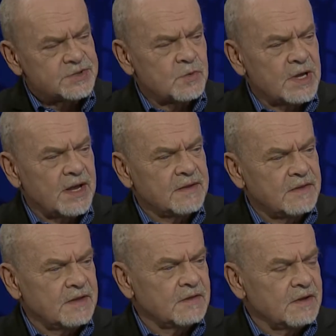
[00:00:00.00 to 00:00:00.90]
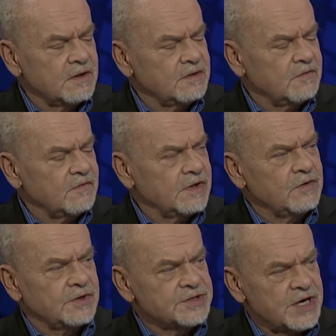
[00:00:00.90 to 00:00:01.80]
ask, then the, you
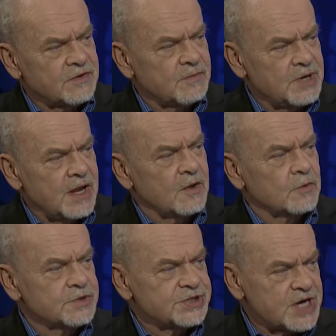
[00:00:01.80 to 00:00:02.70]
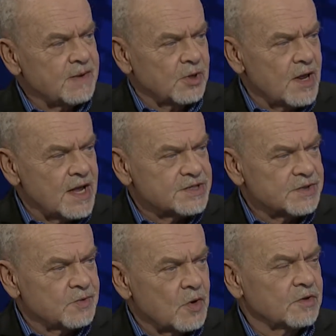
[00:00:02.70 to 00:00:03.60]
you can tear them down or stabilize
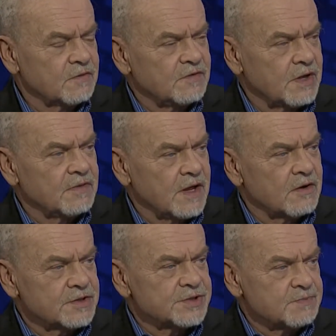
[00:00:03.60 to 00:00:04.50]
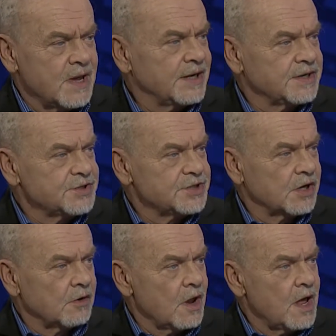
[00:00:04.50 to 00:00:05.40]
them, and all mm -hmm. you've mm-hmm. done there is manage
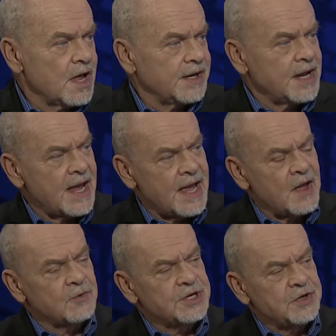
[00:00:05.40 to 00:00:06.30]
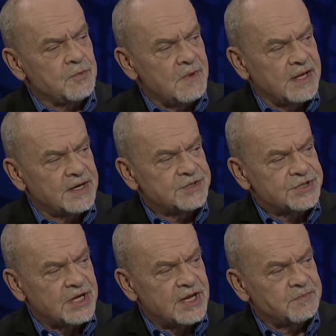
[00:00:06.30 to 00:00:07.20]
decline. How do you manage
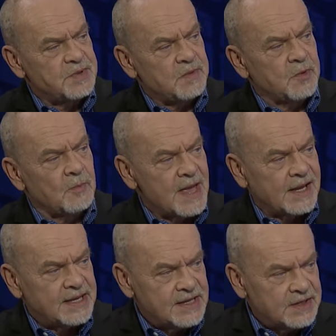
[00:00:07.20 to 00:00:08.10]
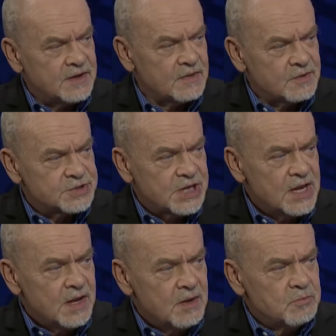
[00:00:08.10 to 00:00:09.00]
to get people back into those
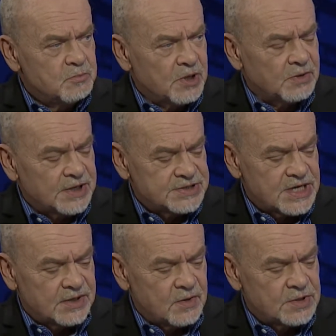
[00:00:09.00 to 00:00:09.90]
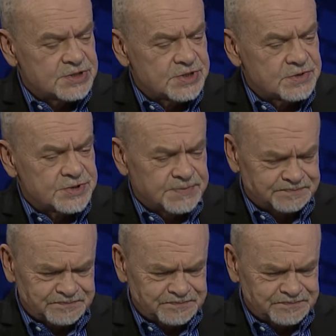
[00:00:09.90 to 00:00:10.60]
right. buildings? I notice there's